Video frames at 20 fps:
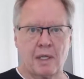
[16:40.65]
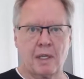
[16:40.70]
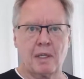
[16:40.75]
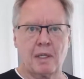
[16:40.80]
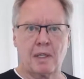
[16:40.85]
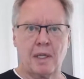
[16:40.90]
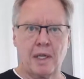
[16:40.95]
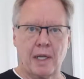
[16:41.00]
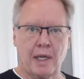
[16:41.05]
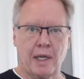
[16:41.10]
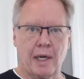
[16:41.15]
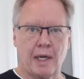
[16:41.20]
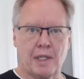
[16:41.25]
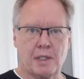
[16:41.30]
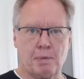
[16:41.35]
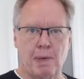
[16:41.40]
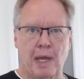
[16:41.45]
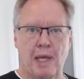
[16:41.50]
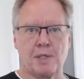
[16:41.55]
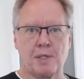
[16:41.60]
Then he got his
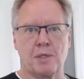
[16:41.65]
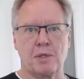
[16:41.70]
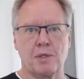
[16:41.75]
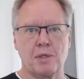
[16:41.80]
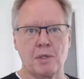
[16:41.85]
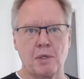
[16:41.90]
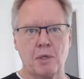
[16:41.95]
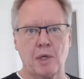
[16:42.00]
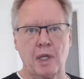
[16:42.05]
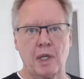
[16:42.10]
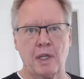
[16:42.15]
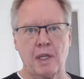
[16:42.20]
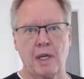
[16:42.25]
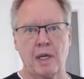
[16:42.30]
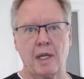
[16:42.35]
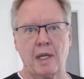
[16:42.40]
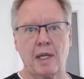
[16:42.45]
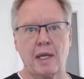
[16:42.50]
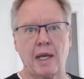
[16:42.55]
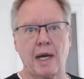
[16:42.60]
master's degree. Then
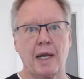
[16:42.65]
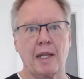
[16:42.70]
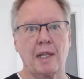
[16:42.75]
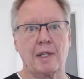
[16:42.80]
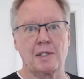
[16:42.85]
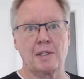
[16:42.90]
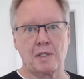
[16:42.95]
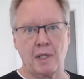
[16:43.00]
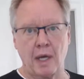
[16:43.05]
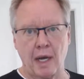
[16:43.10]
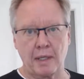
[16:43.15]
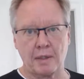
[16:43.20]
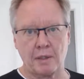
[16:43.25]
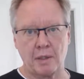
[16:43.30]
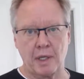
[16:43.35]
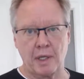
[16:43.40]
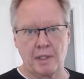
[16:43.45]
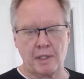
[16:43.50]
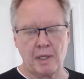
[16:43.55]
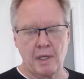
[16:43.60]
he got his
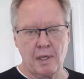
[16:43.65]
doctorate.